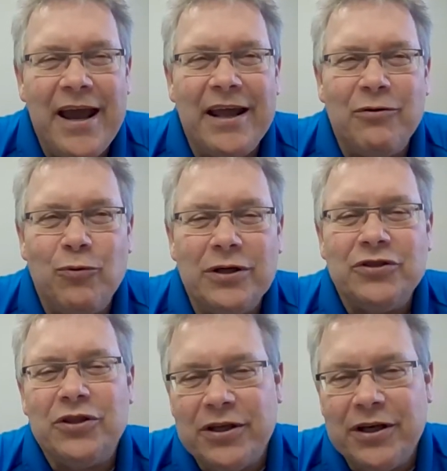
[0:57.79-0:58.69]
and it
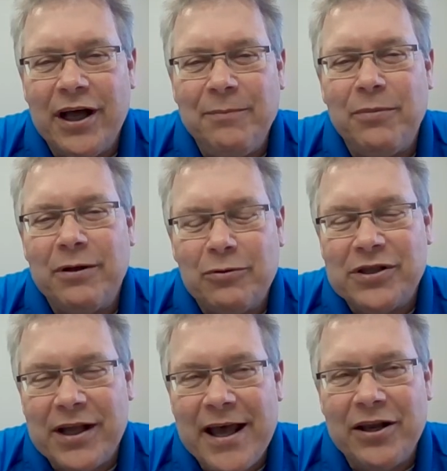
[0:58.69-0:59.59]
wasn't a nut, but it
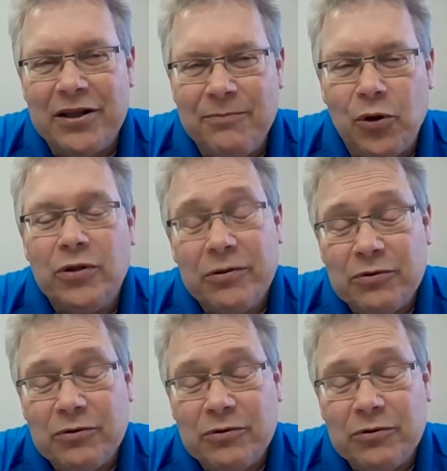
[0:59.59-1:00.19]
was the head of the bolt.